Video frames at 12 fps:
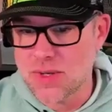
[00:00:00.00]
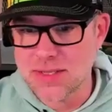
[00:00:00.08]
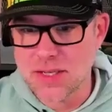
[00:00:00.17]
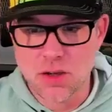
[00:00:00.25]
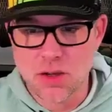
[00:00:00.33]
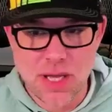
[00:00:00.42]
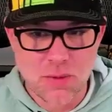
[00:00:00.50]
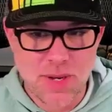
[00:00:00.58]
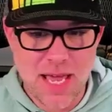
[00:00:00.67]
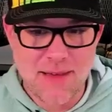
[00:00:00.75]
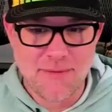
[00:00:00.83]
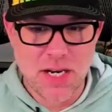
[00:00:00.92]
Doesn't look like
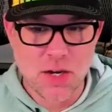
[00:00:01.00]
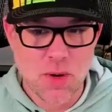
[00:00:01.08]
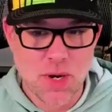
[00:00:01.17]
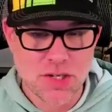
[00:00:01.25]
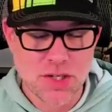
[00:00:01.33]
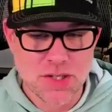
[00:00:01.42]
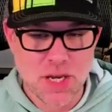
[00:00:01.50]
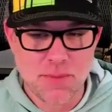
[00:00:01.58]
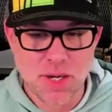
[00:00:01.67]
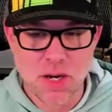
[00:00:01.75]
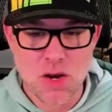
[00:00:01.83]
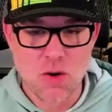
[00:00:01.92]
we have any questions
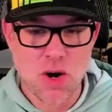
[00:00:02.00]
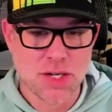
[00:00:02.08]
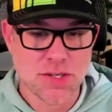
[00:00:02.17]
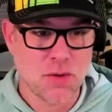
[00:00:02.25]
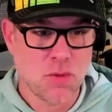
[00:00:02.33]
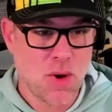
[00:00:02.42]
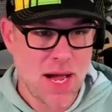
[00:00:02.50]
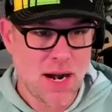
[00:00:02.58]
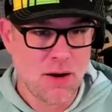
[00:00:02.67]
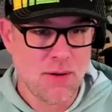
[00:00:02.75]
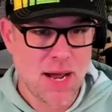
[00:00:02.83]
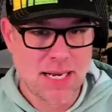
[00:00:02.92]
coming across the
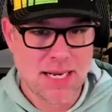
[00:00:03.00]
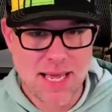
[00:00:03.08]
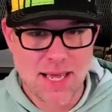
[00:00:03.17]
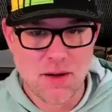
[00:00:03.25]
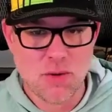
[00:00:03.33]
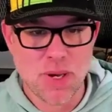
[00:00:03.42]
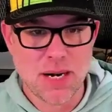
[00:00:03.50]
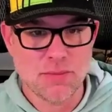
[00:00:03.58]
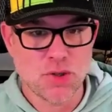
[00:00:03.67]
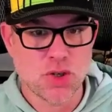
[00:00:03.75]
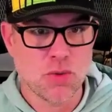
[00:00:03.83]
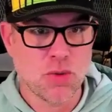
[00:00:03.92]
wire right now, but
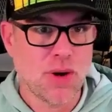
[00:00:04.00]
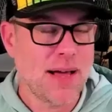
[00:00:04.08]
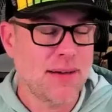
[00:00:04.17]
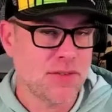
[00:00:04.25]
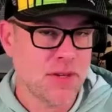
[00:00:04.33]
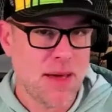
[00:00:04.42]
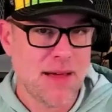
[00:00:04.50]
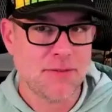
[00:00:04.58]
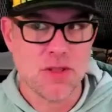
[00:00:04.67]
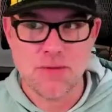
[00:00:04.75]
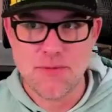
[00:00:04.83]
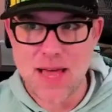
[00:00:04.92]
I'm sure we'll have some
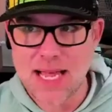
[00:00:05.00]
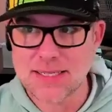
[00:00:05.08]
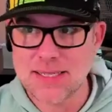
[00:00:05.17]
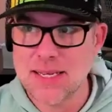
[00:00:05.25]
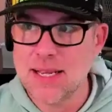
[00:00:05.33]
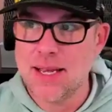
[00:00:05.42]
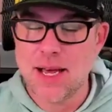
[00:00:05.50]
after the fact.